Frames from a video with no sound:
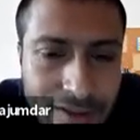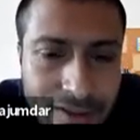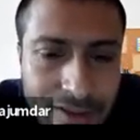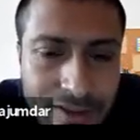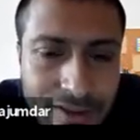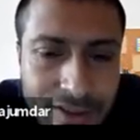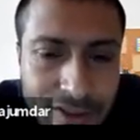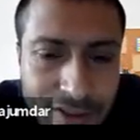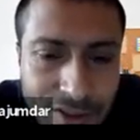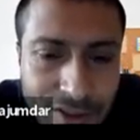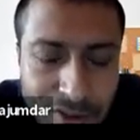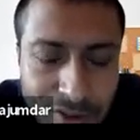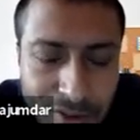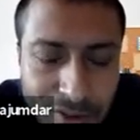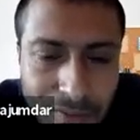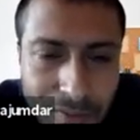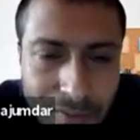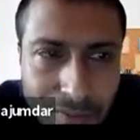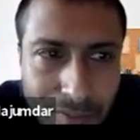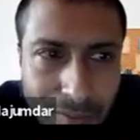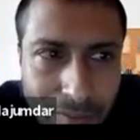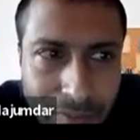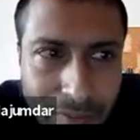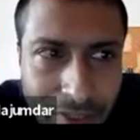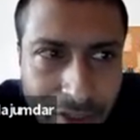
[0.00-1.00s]
So,
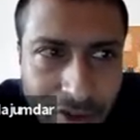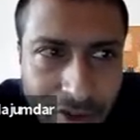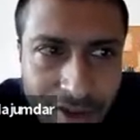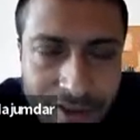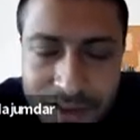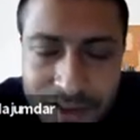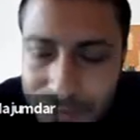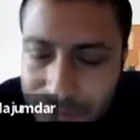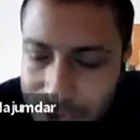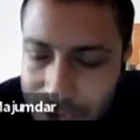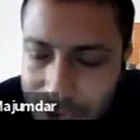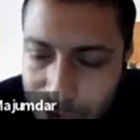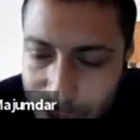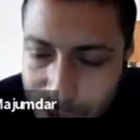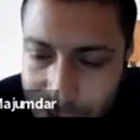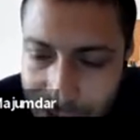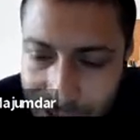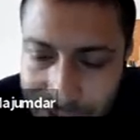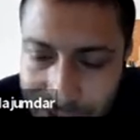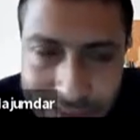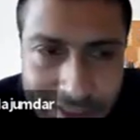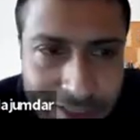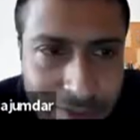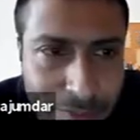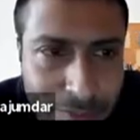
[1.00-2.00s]
because of the
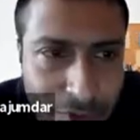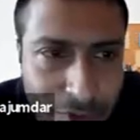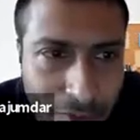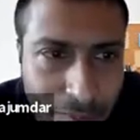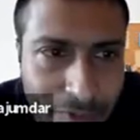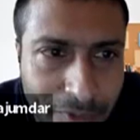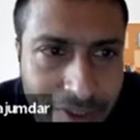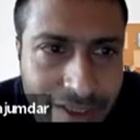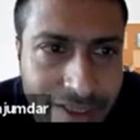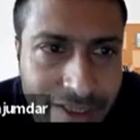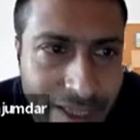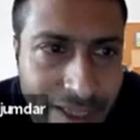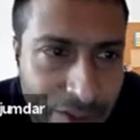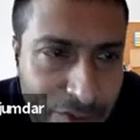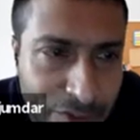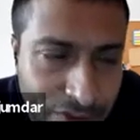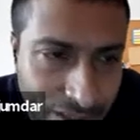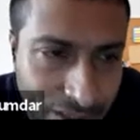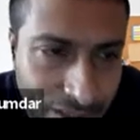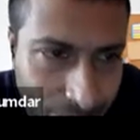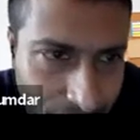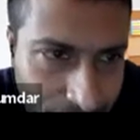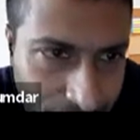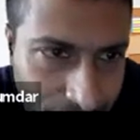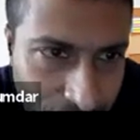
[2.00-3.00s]
locality property that we
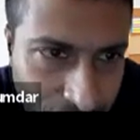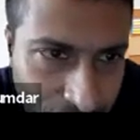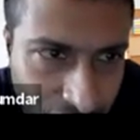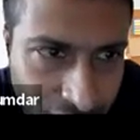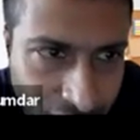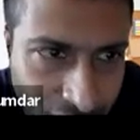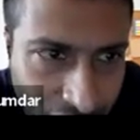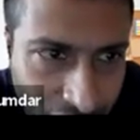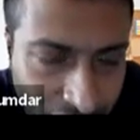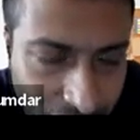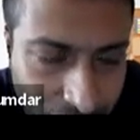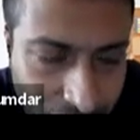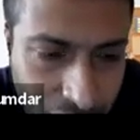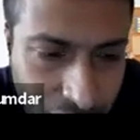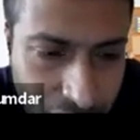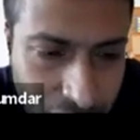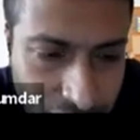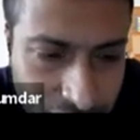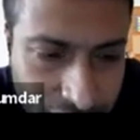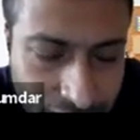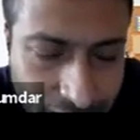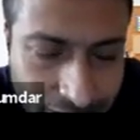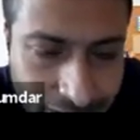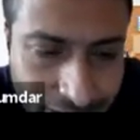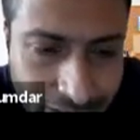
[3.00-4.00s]
have been talking about,
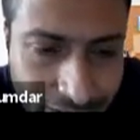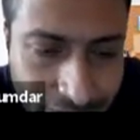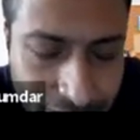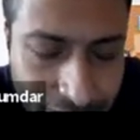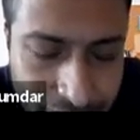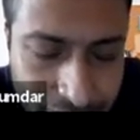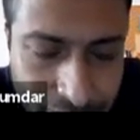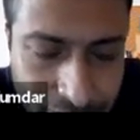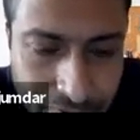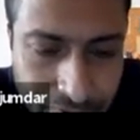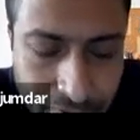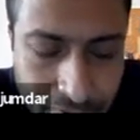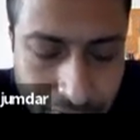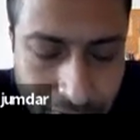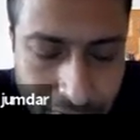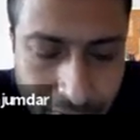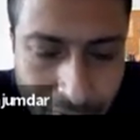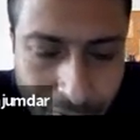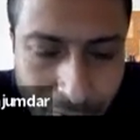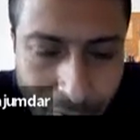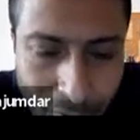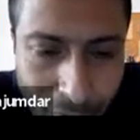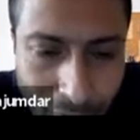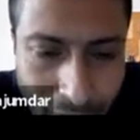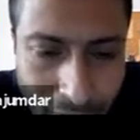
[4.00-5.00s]
that if
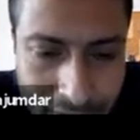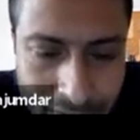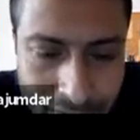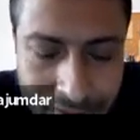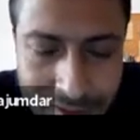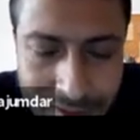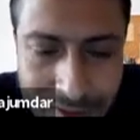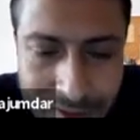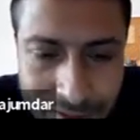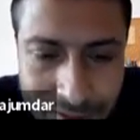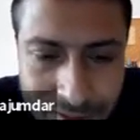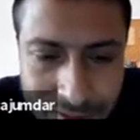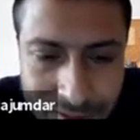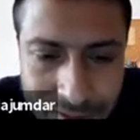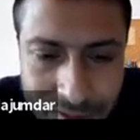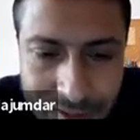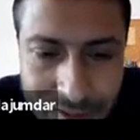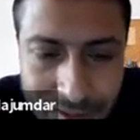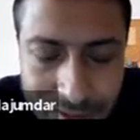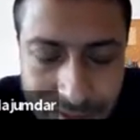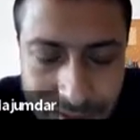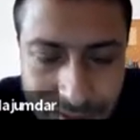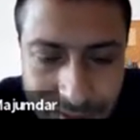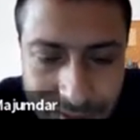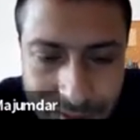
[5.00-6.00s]
one
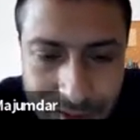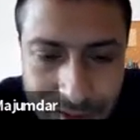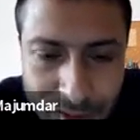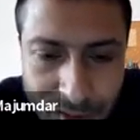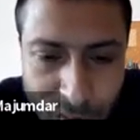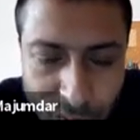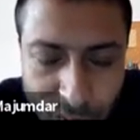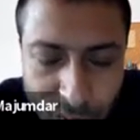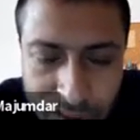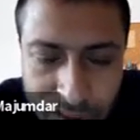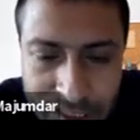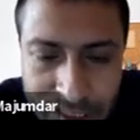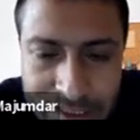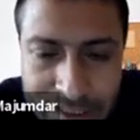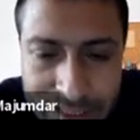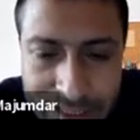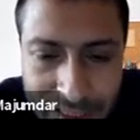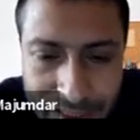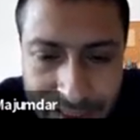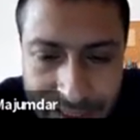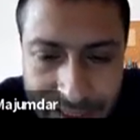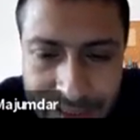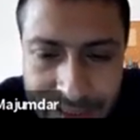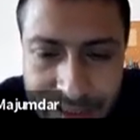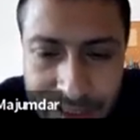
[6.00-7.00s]
node is
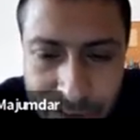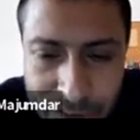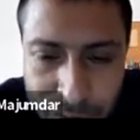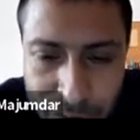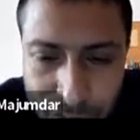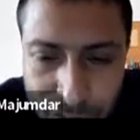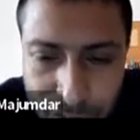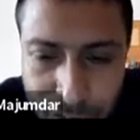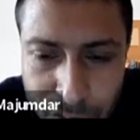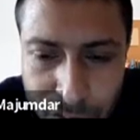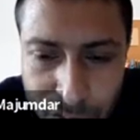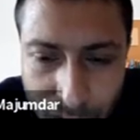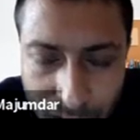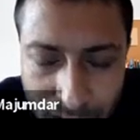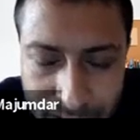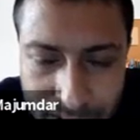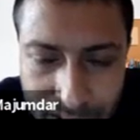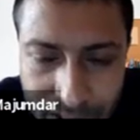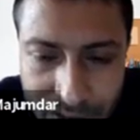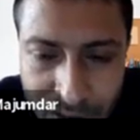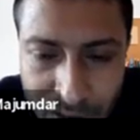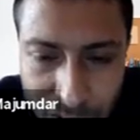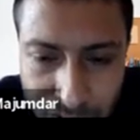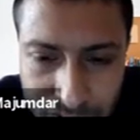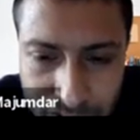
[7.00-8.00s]
connected to two
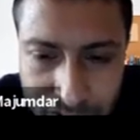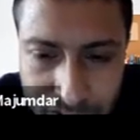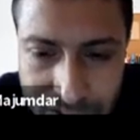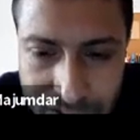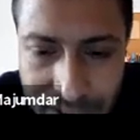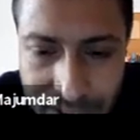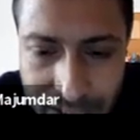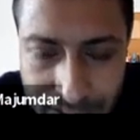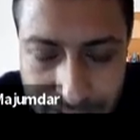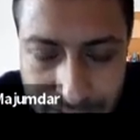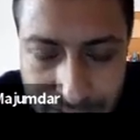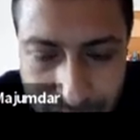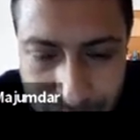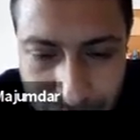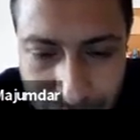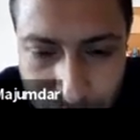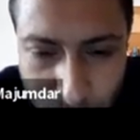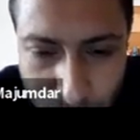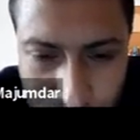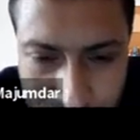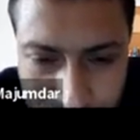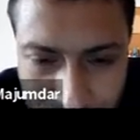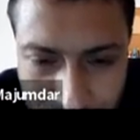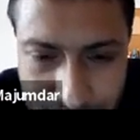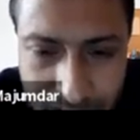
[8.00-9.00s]
other nodes, then
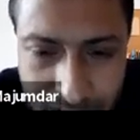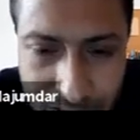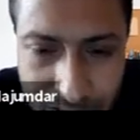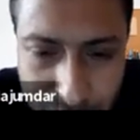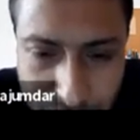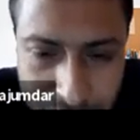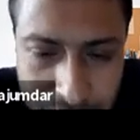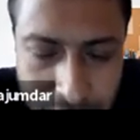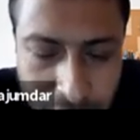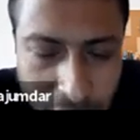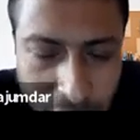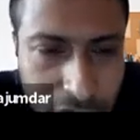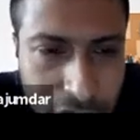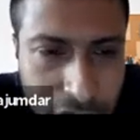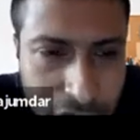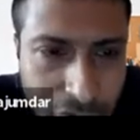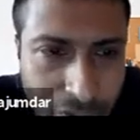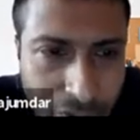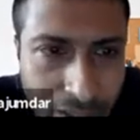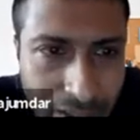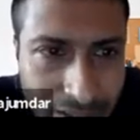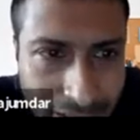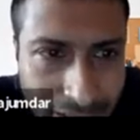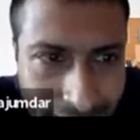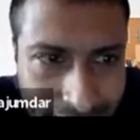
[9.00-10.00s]
those other nodes also
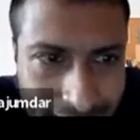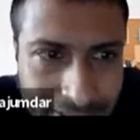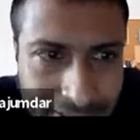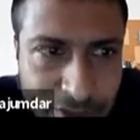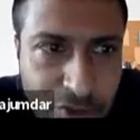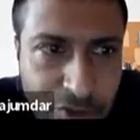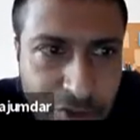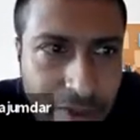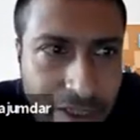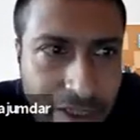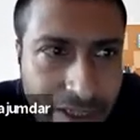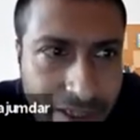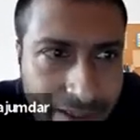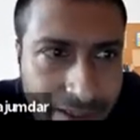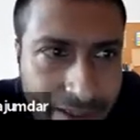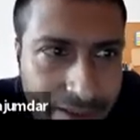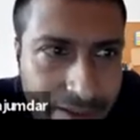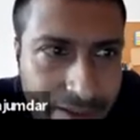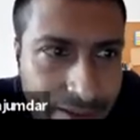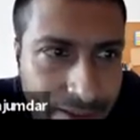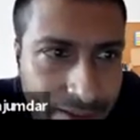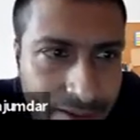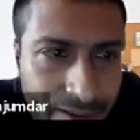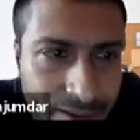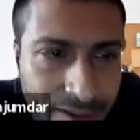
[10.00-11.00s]
are likely to be
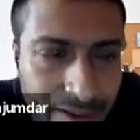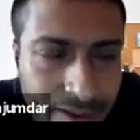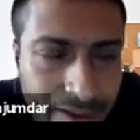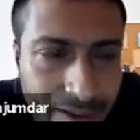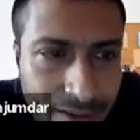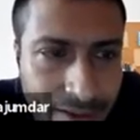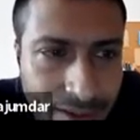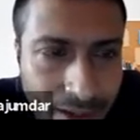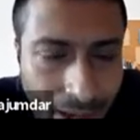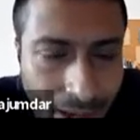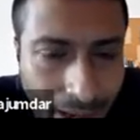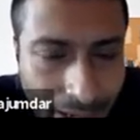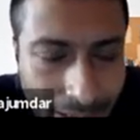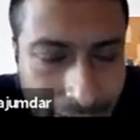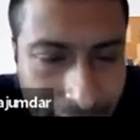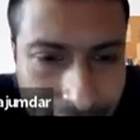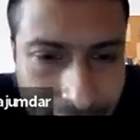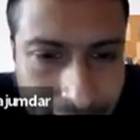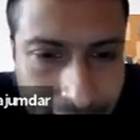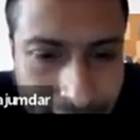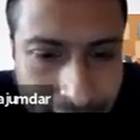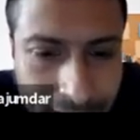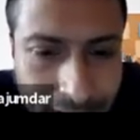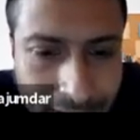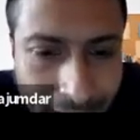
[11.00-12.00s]
connected
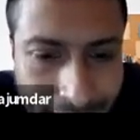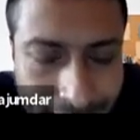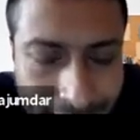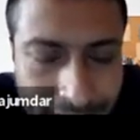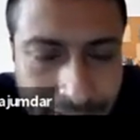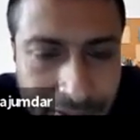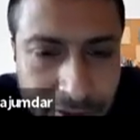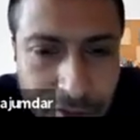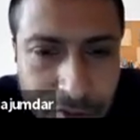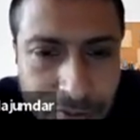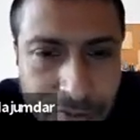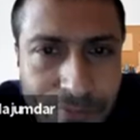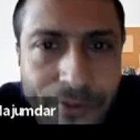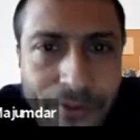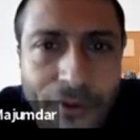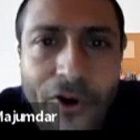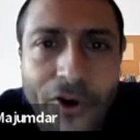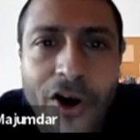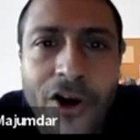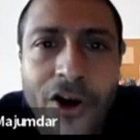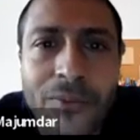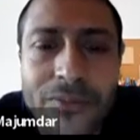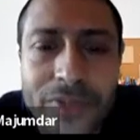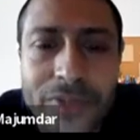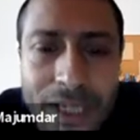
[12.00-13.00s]
and likely to
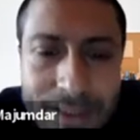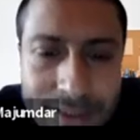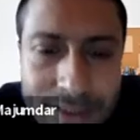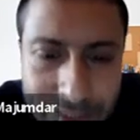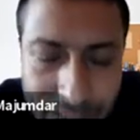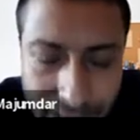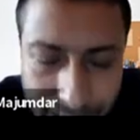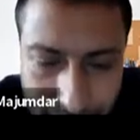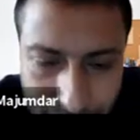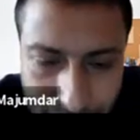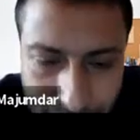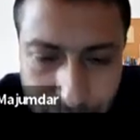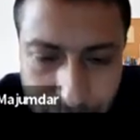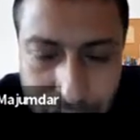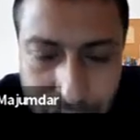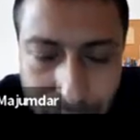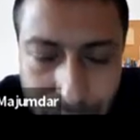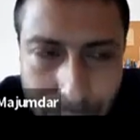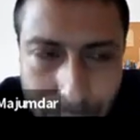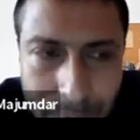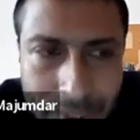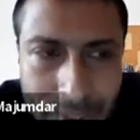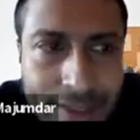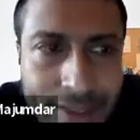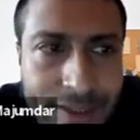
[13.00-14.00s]
form the triangle or
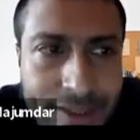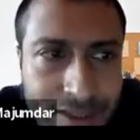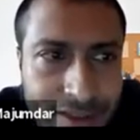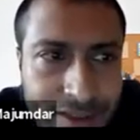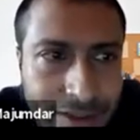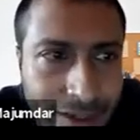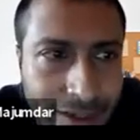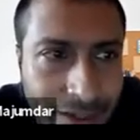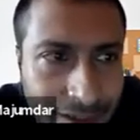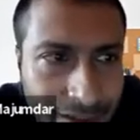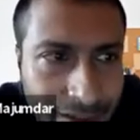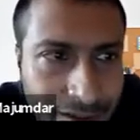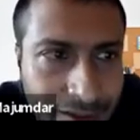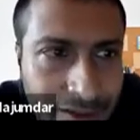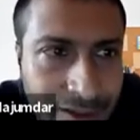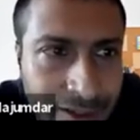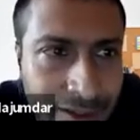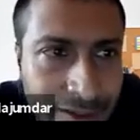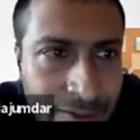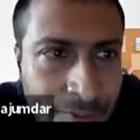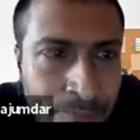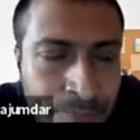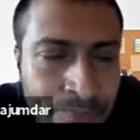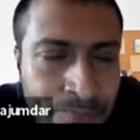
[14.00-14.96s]
complete the triangle, right?